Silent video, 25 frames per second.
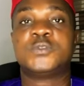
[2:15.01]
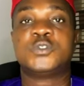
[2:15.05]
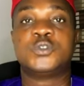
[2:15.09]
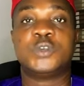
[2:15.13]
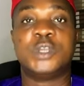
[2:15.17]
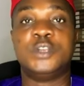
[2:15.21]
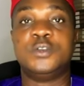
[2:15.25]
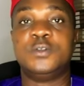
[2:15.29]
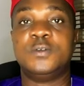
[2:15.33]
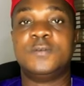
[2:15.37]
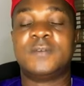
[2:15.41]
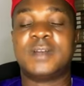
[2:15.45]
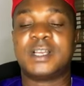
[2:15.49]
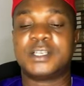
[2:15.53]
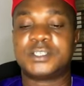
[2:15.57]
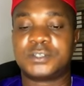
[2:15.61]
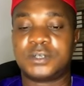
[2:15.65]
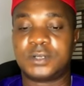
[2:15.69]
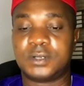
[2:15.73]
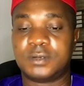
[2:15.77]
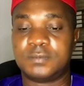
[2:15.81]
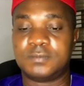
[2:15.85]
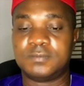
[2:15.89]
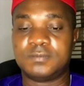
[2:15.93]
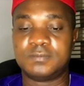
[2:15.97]
to a new
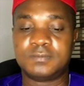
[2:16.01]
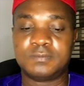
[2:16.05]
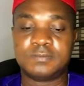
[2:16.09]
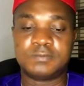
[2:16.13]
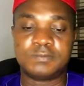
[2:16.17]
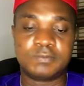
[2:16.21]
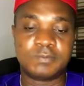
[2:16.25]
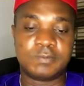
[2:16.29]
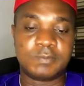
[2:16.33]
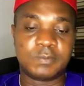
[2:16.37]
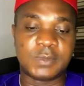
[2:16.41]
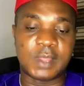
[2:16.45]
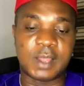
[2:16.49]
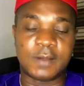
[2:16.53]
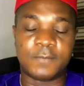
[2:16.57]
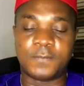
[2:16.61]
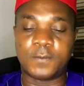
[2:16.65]
version to